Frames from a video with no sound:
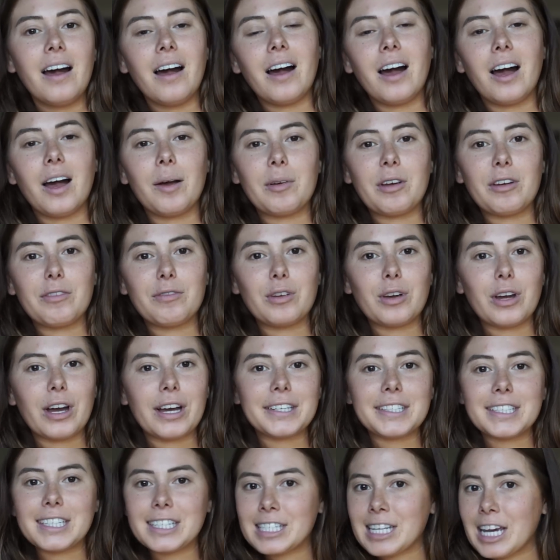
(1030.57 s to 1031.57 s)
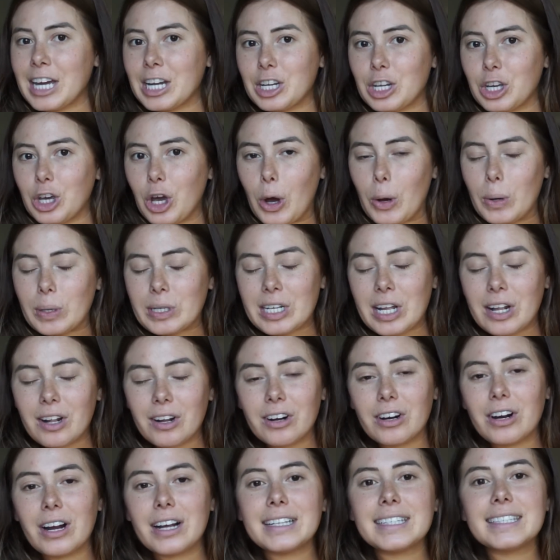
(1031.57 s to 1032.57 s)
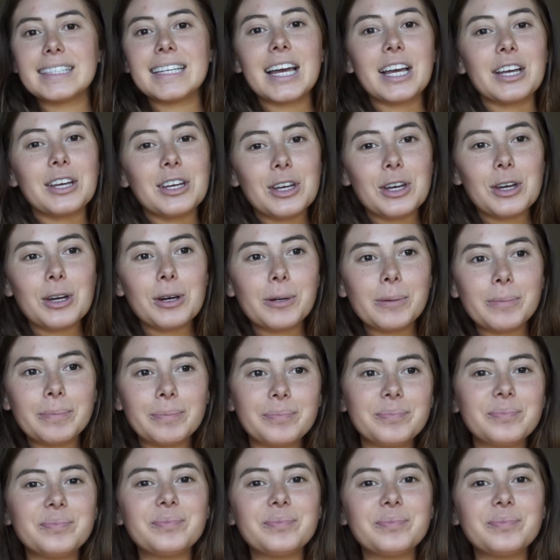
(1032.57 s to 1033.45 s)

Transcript: If you guys decide to go, tell her I sent you.